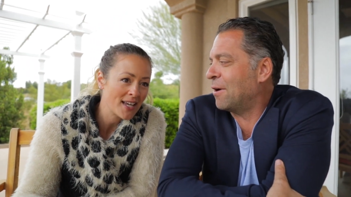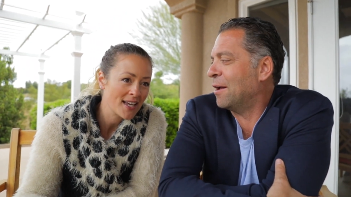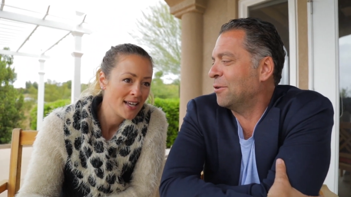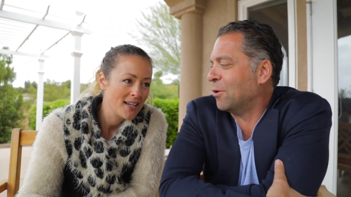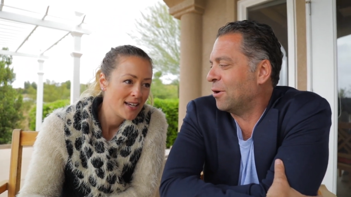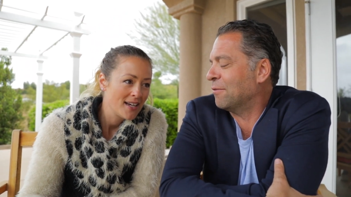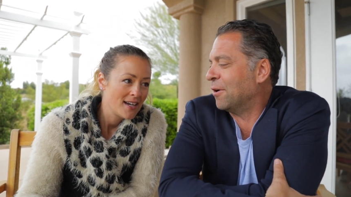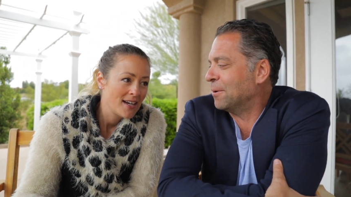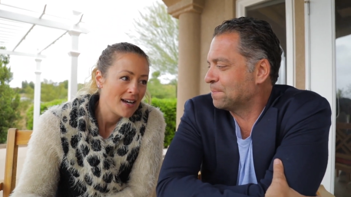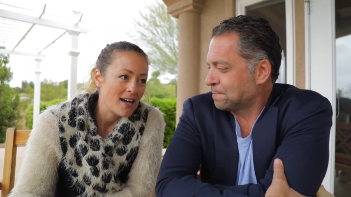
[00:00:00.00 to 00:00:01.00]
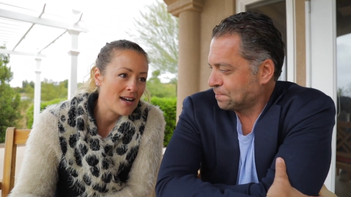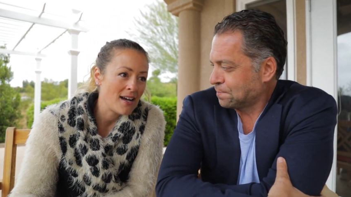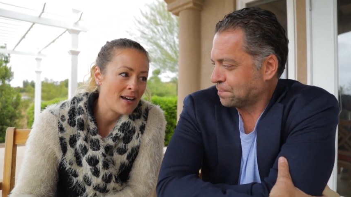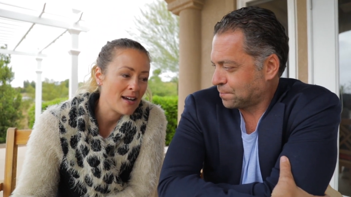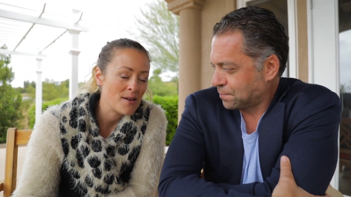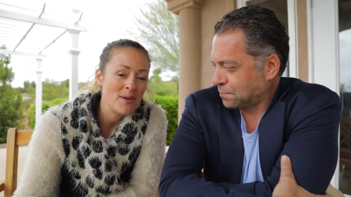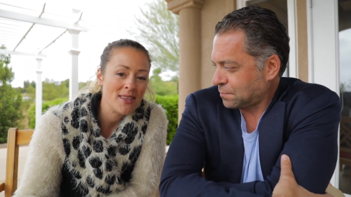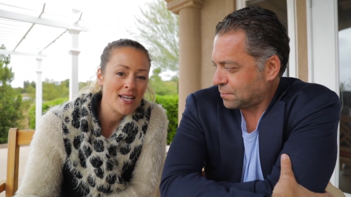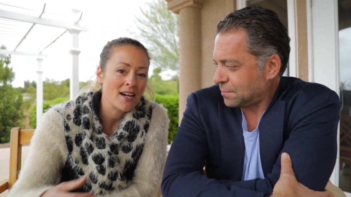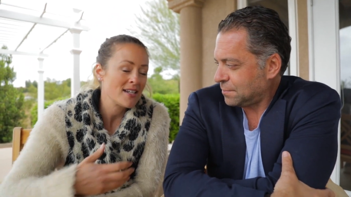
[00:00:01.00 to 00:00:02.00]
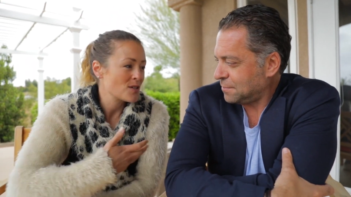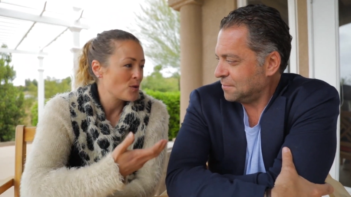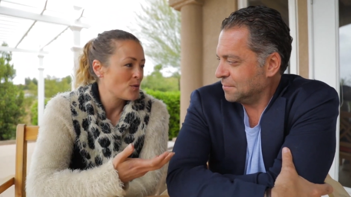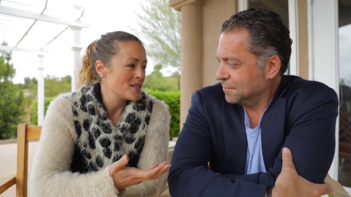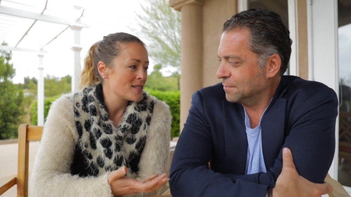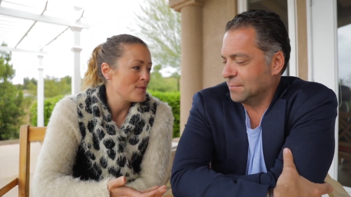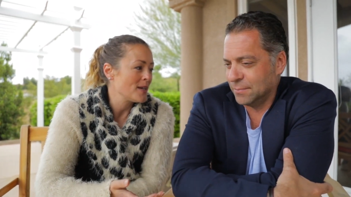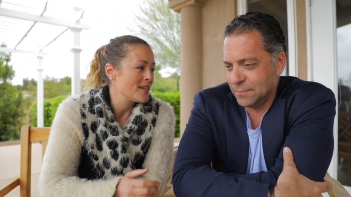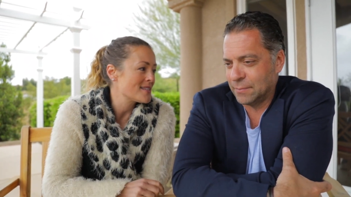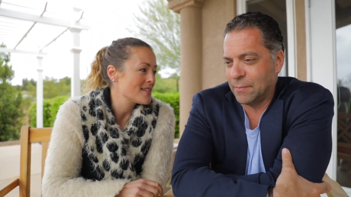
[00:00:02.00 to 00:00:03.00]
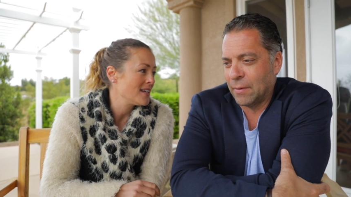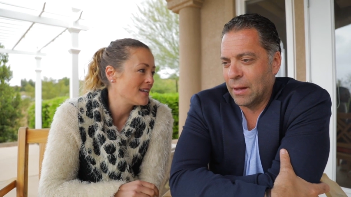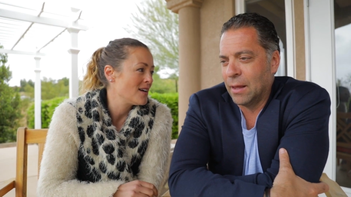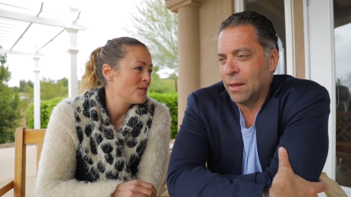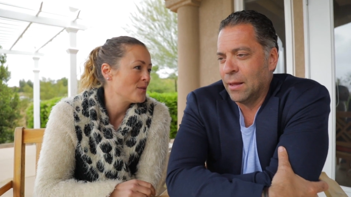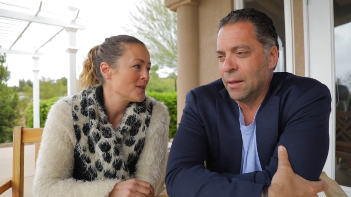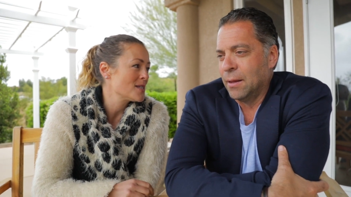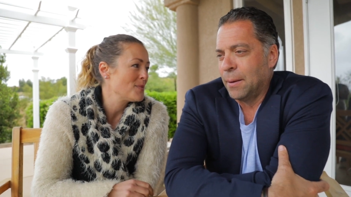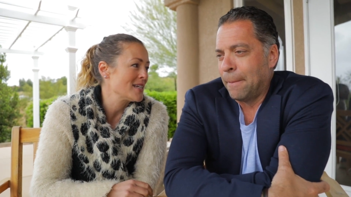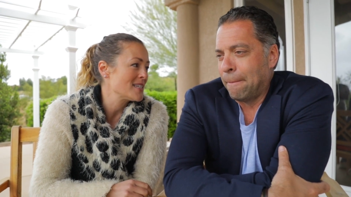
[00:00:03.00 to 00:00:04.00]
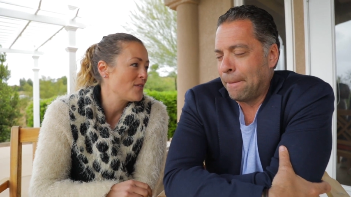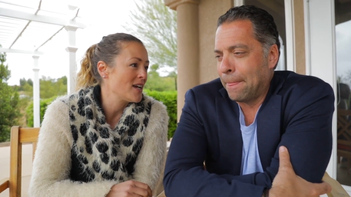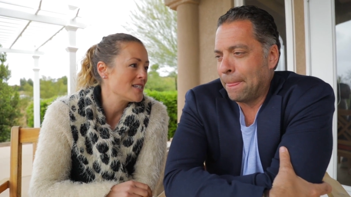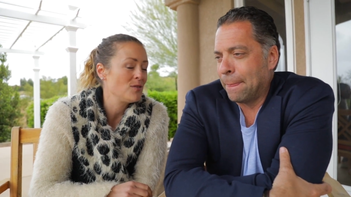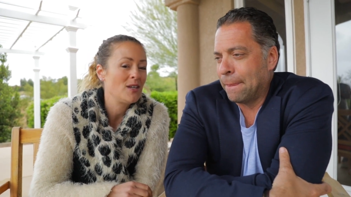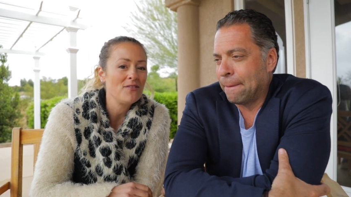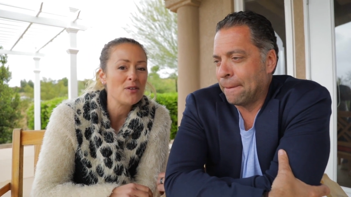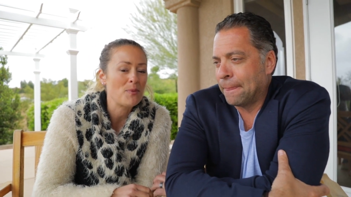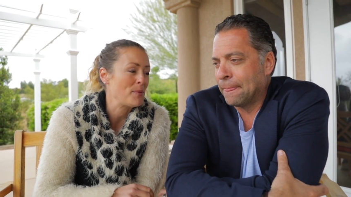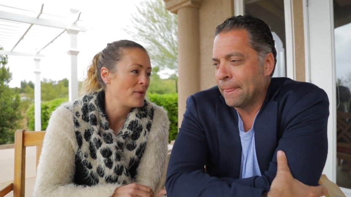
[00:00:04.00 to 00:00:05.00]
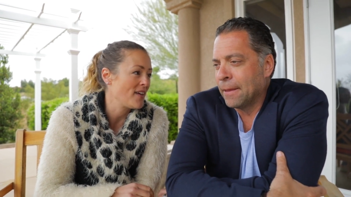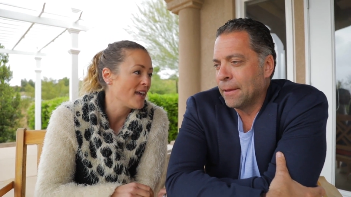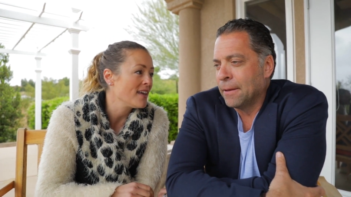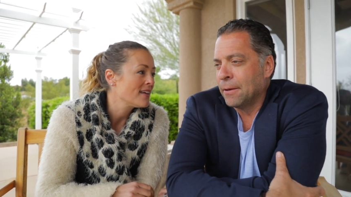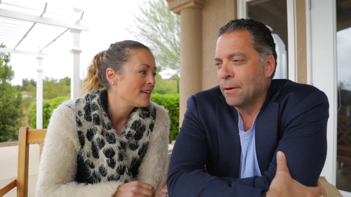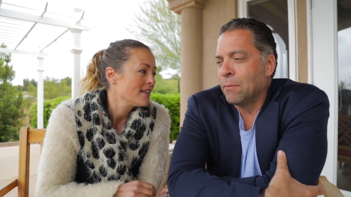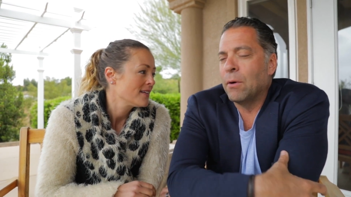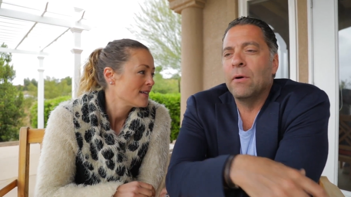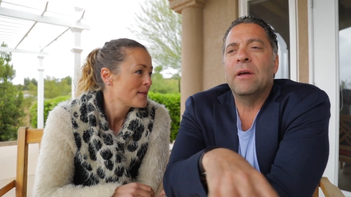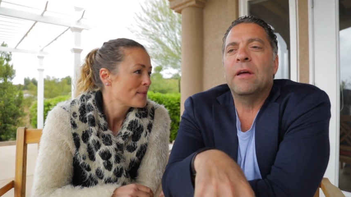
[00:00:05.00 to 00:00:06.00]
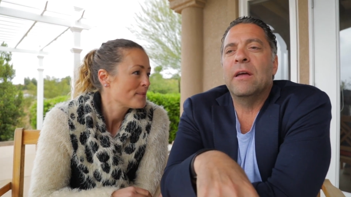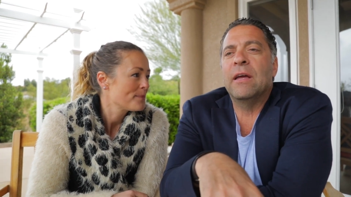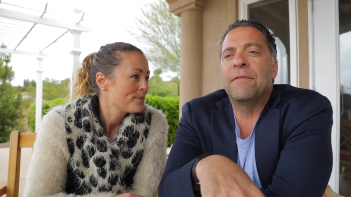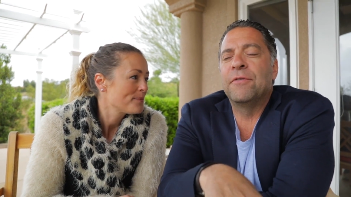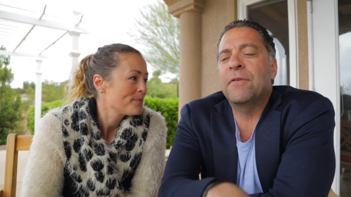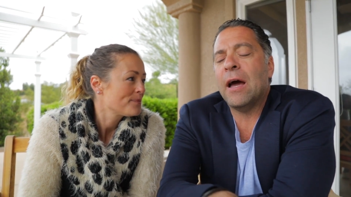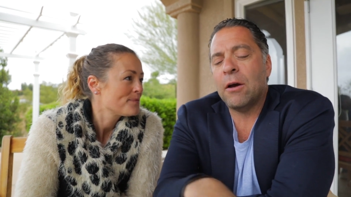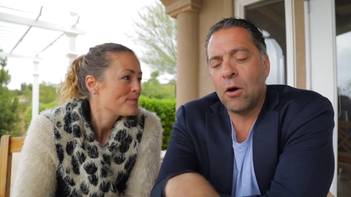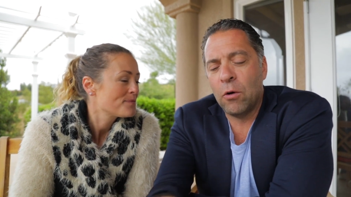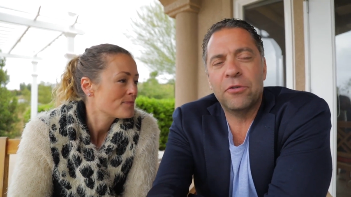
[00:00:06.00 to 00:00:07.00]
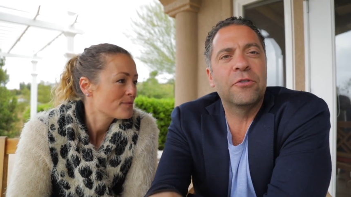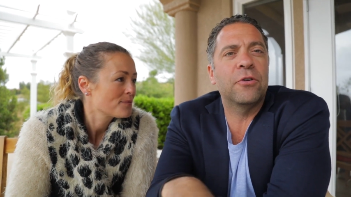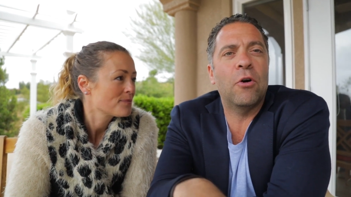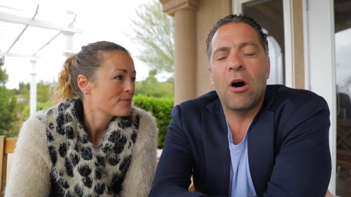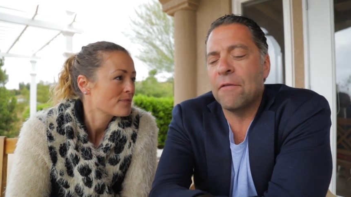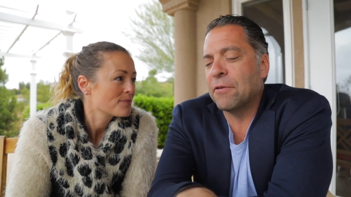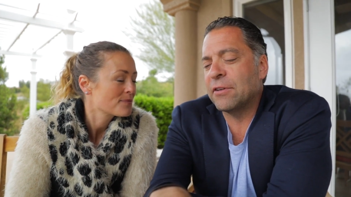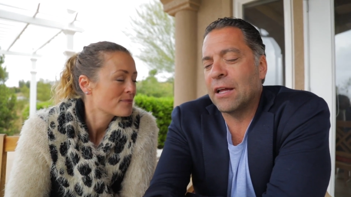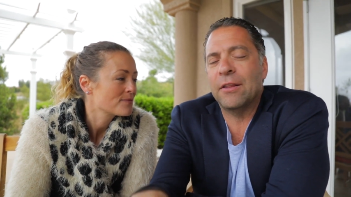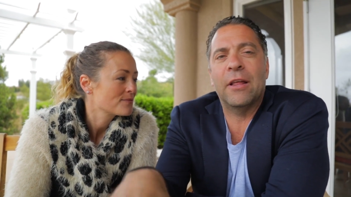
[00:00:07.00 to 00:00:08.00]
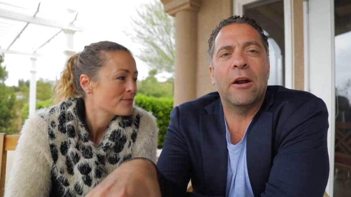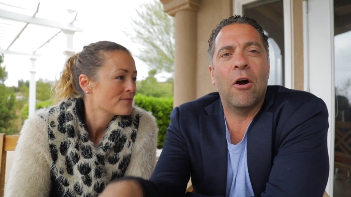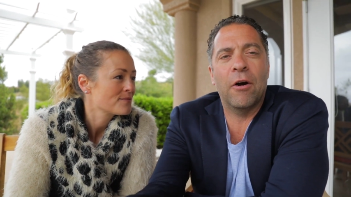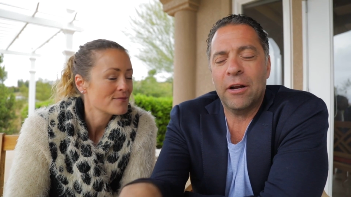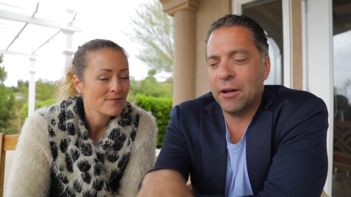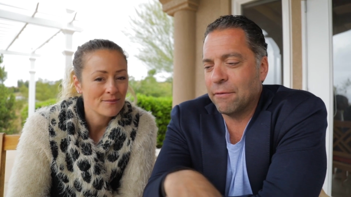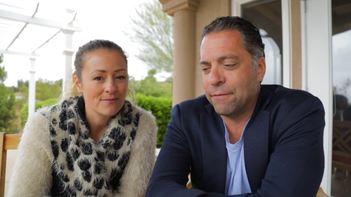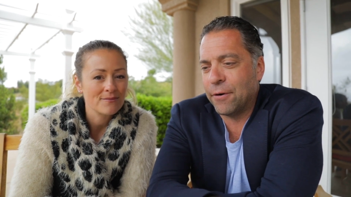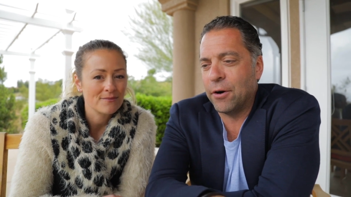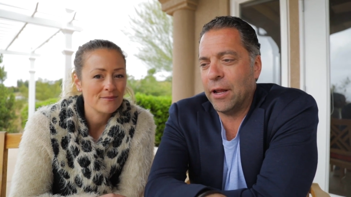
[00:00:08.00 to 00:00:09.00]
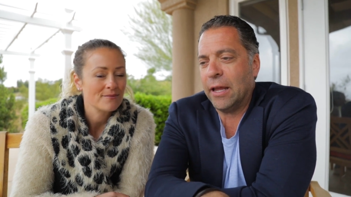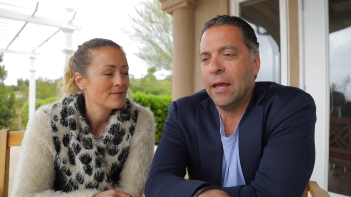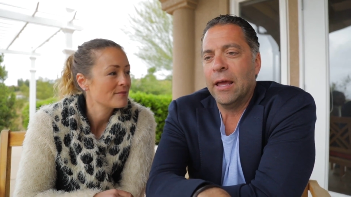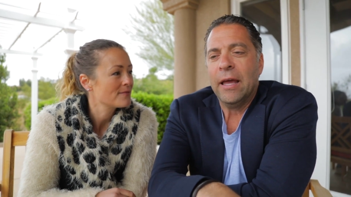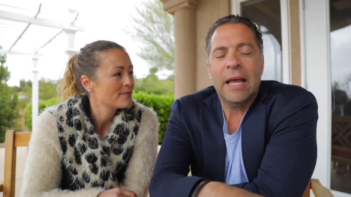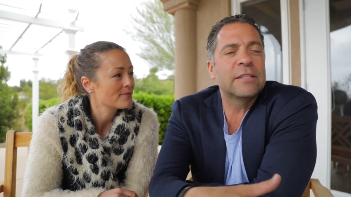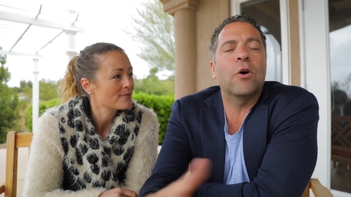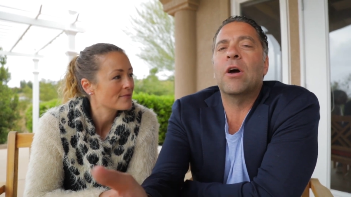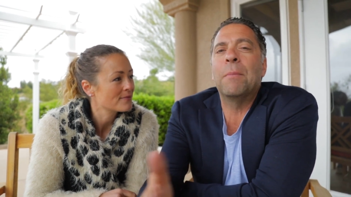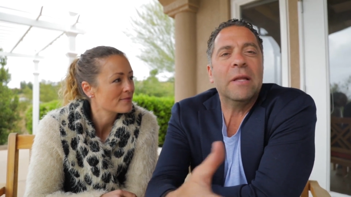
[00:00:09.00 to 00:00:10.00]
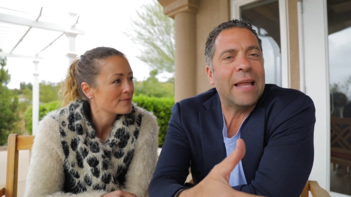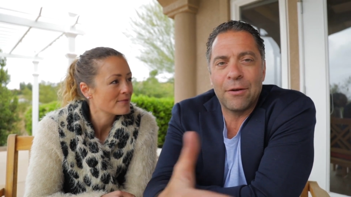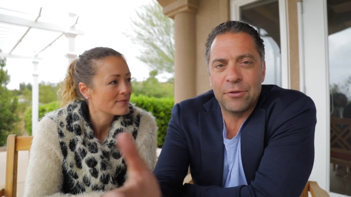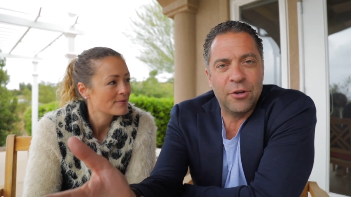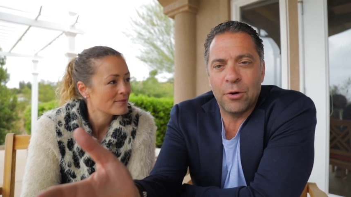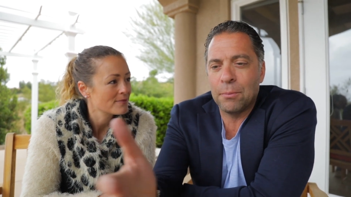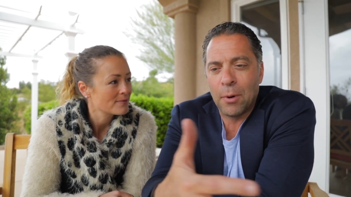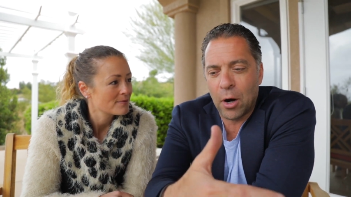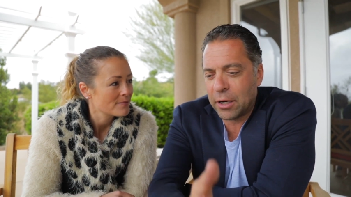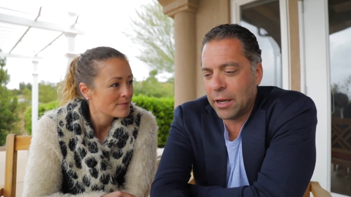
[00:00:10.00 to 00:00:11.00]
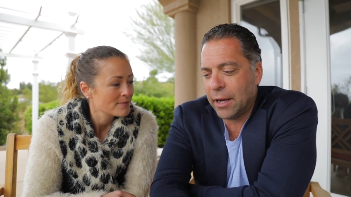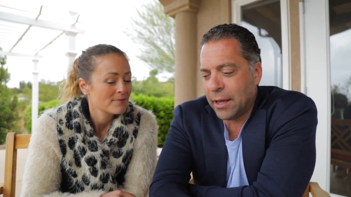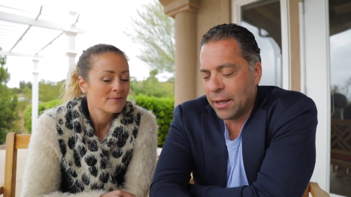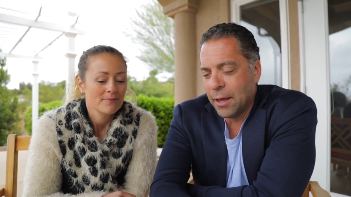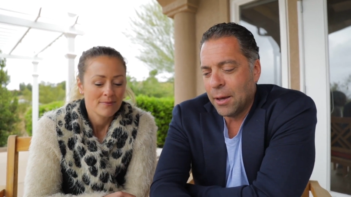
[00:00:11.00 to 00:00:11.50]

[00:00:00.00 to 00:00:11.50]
Speaker 1: Put the offer out, don't convert.
Speaker 2: I've been there. And so what's the biggest advice you give to people, V?
Speaker 1: Well, if you've got courses or offers out there that aren't converting, it's all coming down to your marketing.